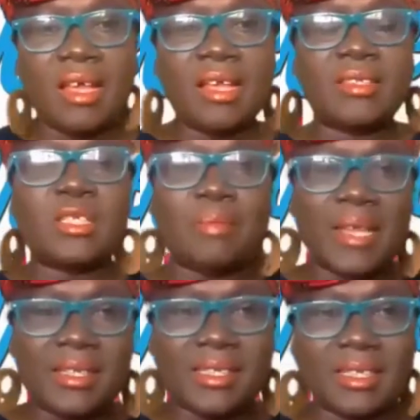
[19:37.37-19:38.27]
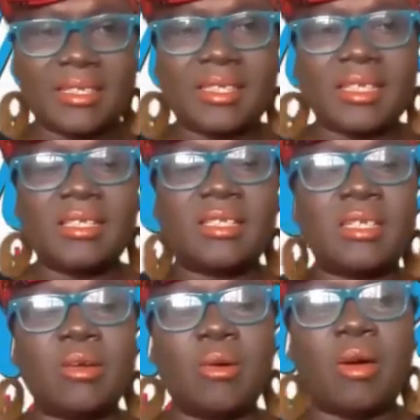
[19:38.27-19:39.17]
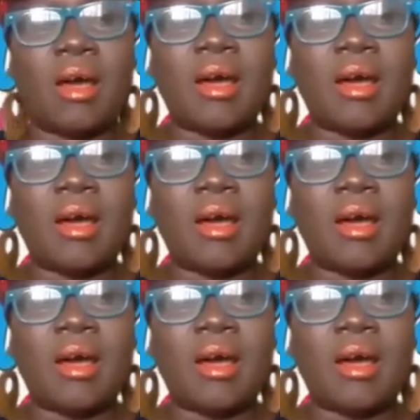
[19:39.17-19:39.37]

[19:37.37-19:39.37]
in some instances to